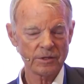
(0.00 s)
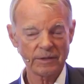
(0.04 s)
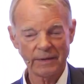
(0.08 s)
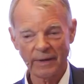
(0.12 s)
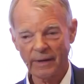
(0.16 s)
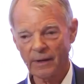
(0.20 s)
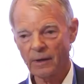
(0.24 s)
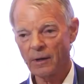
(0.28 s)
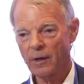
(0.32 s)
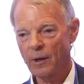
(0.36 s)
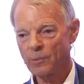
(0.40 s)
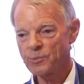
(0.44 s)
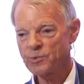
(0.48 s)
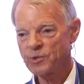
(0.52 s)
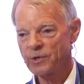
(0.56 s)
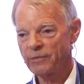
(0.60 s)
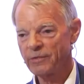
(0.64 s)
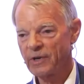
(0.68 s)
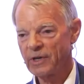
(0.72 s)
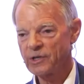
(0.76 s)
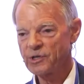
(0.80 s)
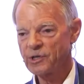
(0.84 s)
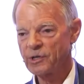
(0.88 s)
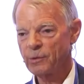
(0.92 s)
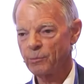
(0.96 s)
second
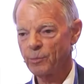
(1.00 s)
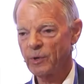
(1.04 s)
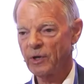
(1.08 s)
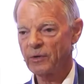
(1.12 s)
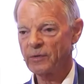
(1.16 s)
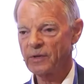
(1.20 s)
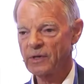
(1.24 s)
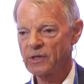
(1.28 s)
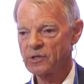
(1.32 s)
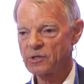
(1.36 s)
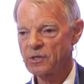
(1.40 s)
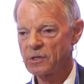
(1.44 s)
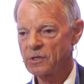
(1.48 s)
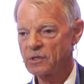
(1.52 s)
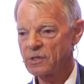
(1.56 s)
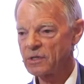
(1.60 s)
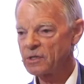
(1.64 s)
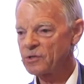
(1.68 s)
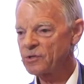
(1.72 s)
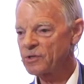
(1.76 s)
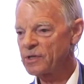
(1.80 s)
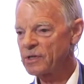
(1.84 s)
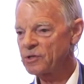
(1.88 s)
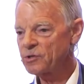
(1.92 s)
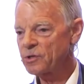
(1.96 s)
observation about this
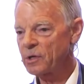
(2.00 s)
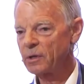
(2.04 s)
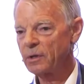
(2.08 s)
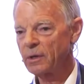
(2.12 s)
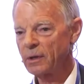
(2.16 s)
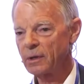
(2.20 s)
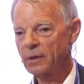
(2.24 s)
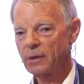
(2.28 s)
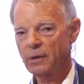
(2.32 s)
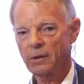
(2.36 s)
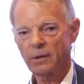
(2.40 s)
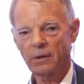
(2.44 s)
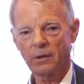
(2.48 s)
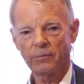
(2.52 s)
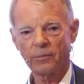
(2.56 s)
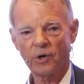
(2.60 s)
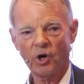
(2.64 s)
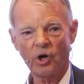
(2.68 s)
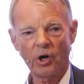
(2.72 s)
is this going to